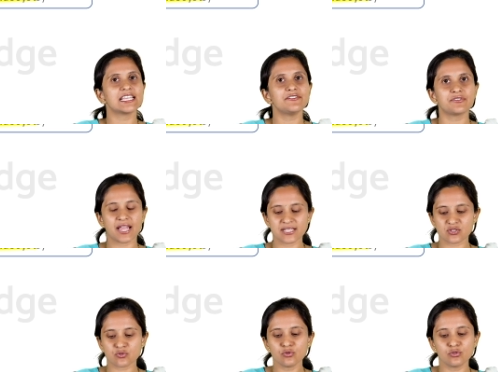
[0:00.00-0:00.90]
give
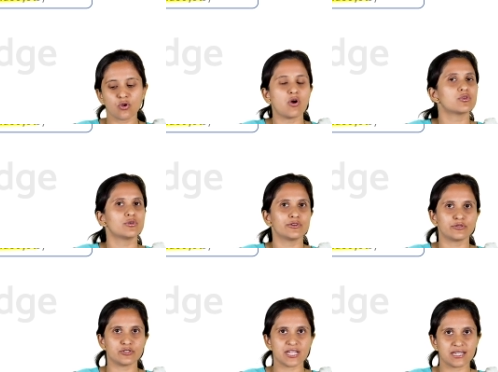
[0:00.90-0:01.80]
rise to
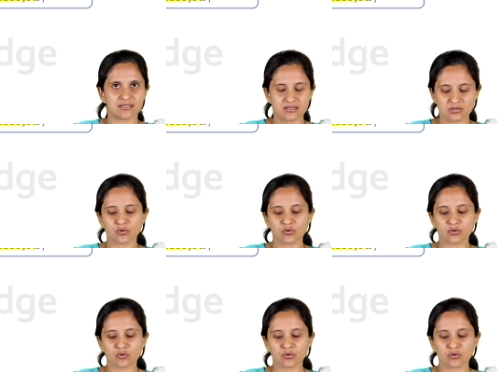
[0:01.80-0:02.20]
non-odontogenic cysts.